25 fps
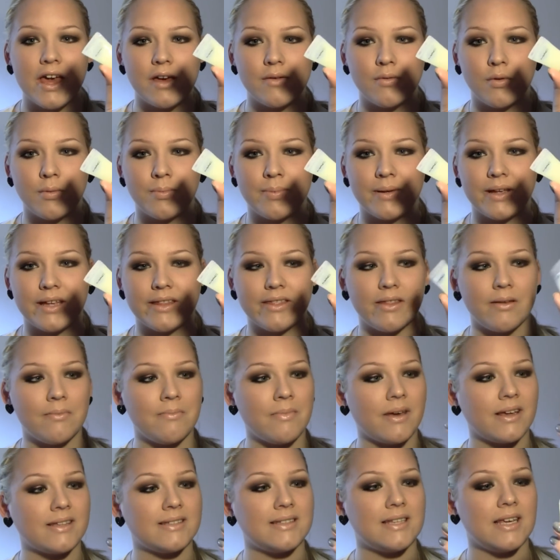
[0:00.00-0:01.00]
it would be the
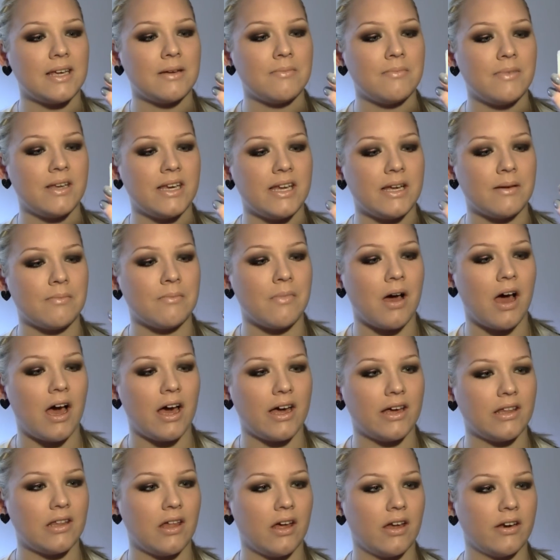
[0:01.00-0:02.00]
mixing medium
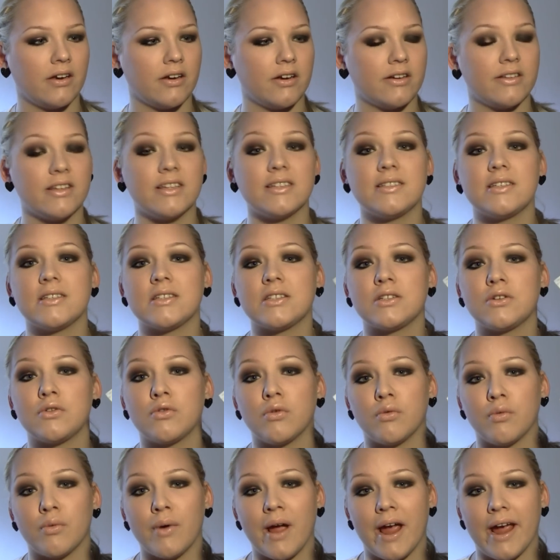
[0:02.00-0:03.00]
eyeliner this is
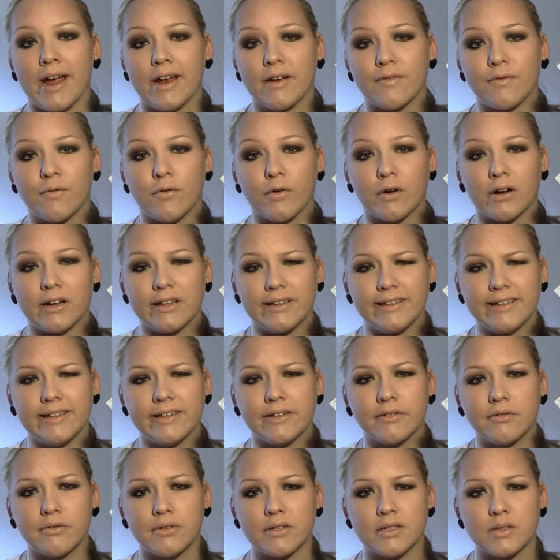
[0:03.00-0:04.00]
great for
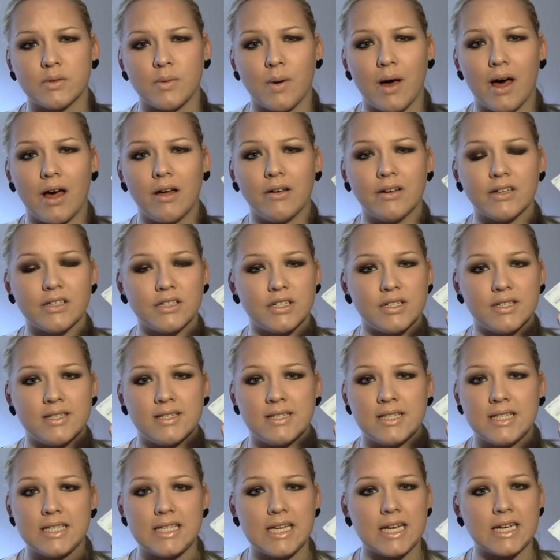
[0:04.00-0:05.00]
glitter as well it
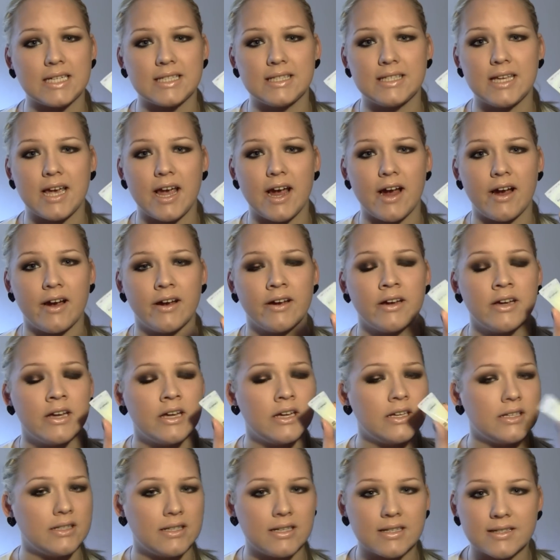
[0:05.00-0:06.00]
just sticks there
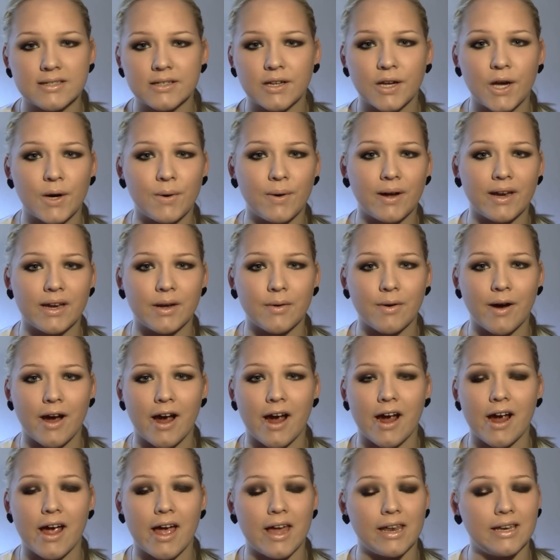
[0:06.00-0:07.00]
doesn't go
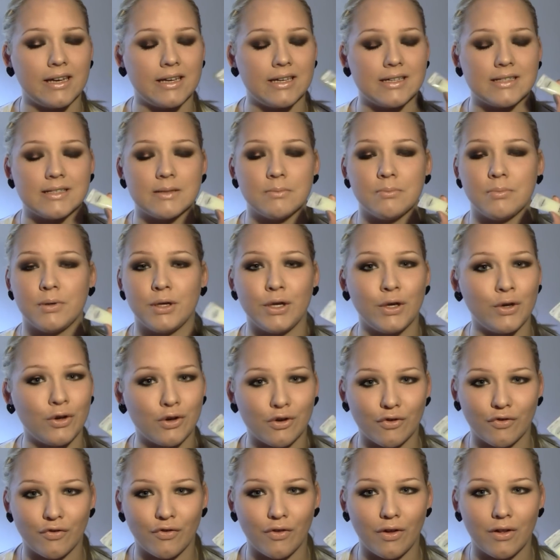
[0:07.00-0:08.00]
anywhere and it is
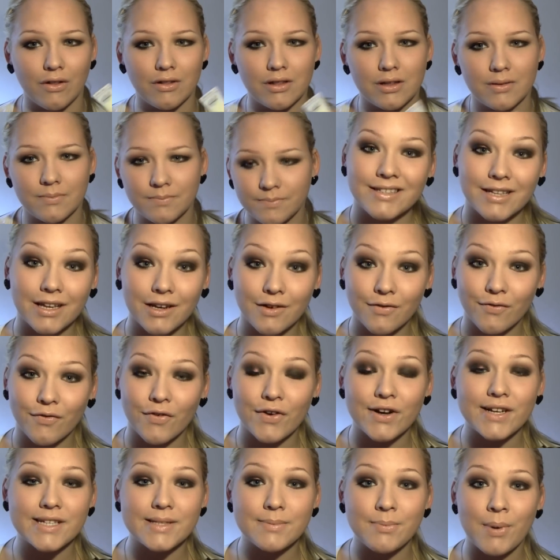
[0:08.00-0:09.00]
beautiful so the
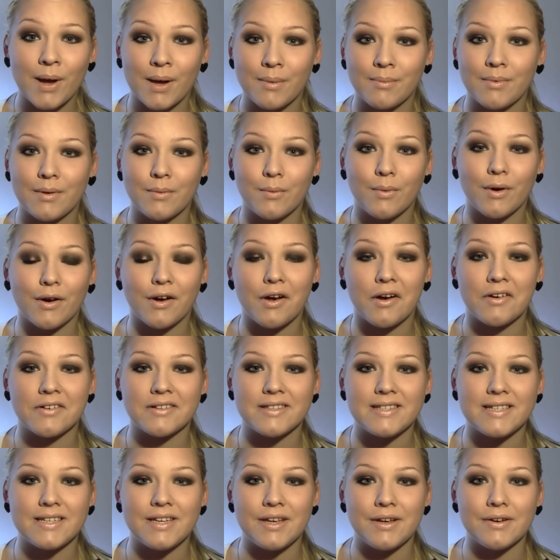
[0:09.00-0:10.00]
first pigment we're
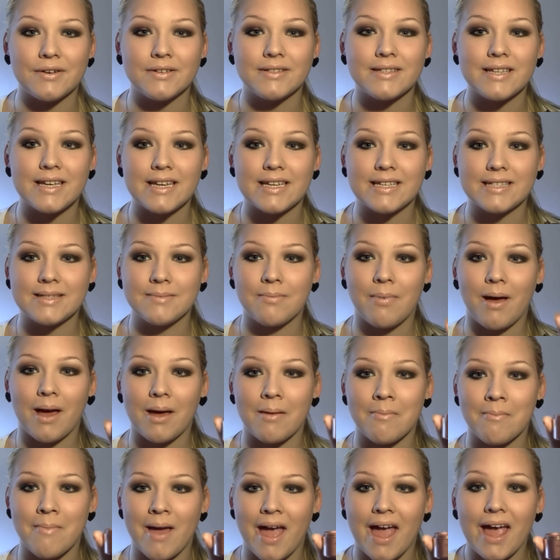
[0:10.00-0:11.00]
going to use is
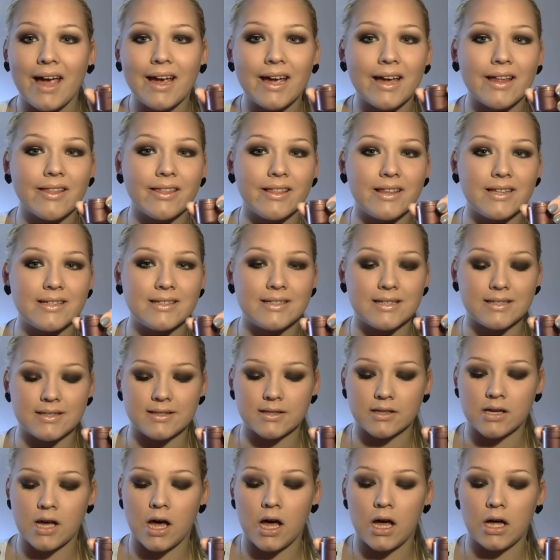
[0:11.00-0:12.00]
by MAC and this
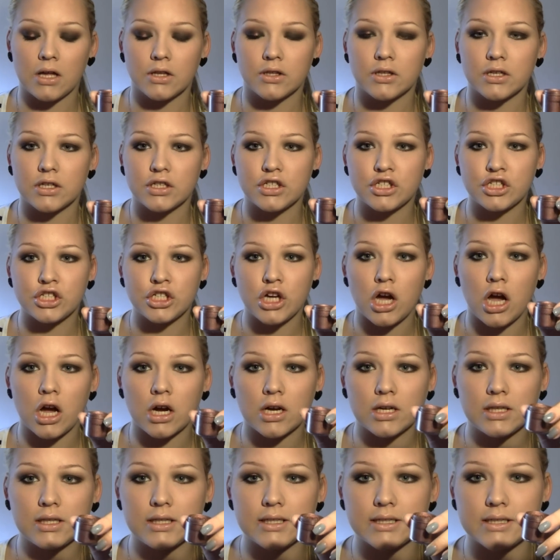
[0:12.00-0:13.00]
is called
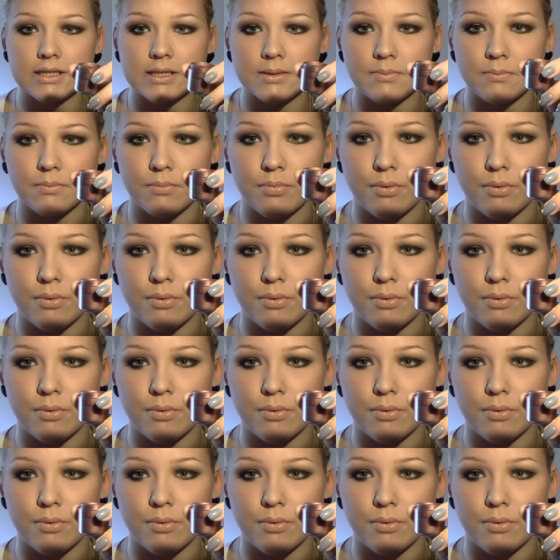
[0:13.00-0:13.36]
chocolate